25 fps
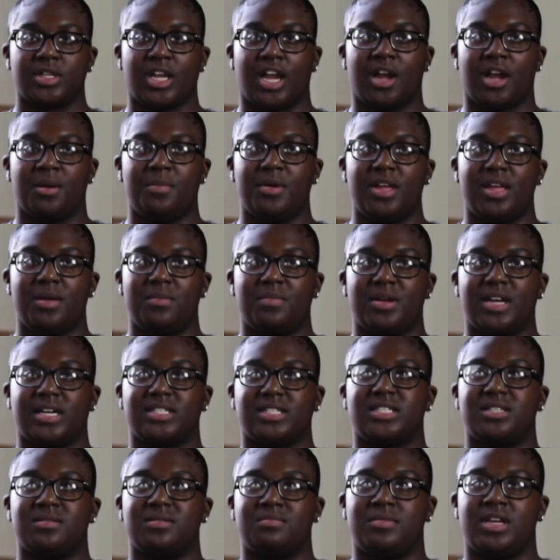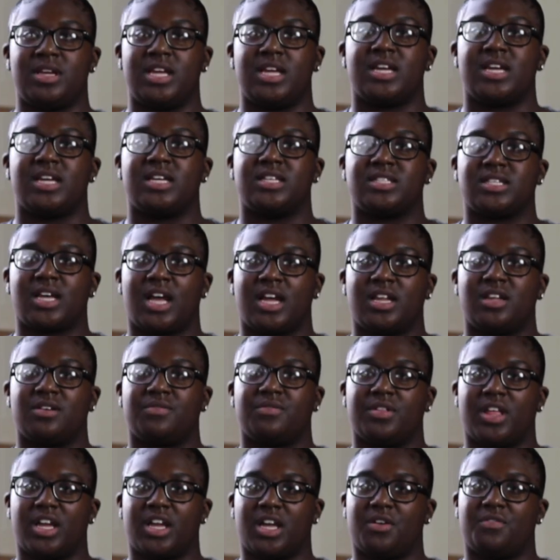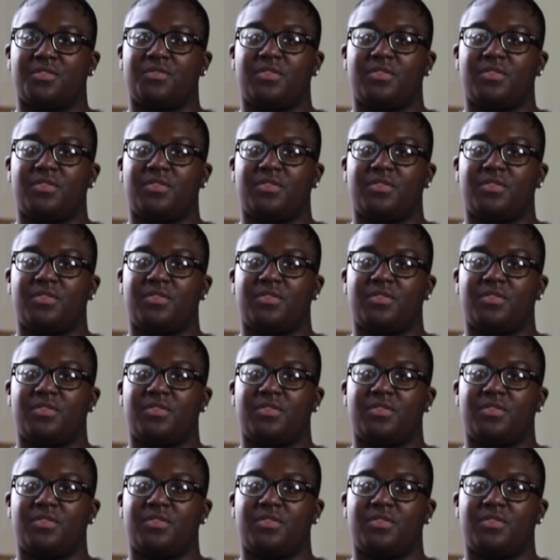Urban Impact to me is kind of like a